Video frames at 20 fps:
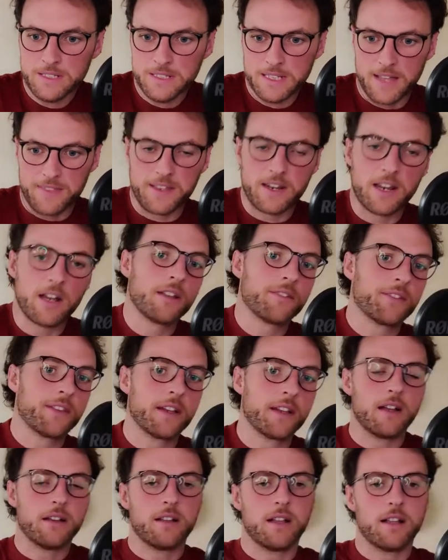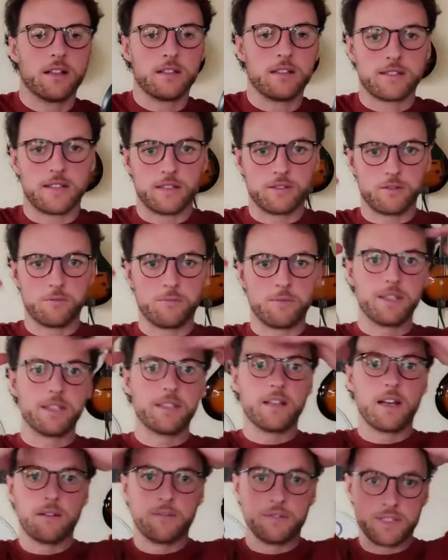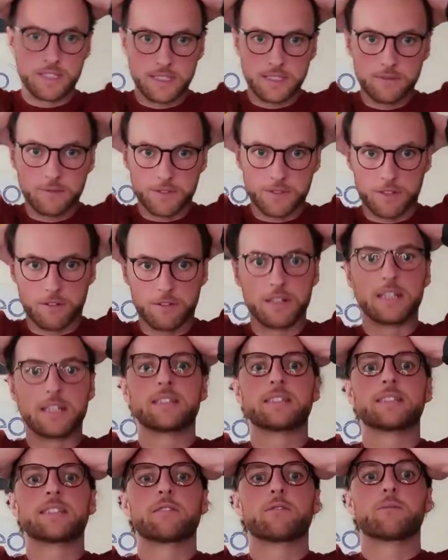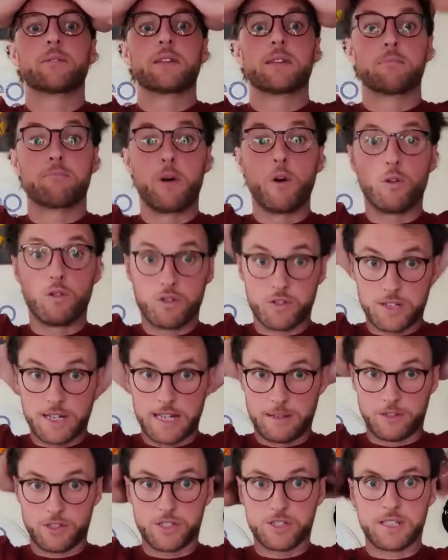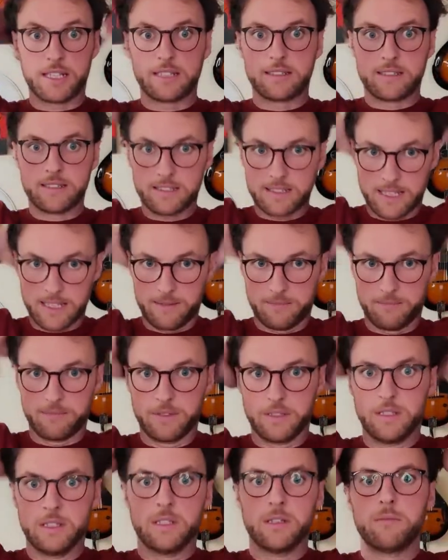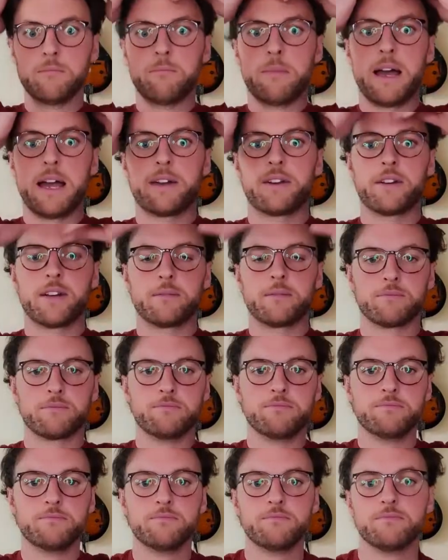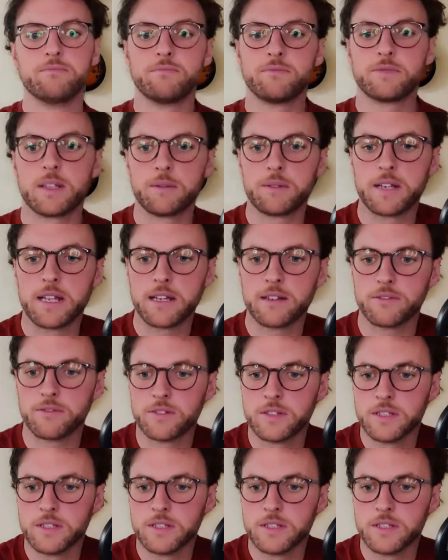and then all songs will be, obviously, when they're released, they will be in both languages. That's the same pattern that we'll have.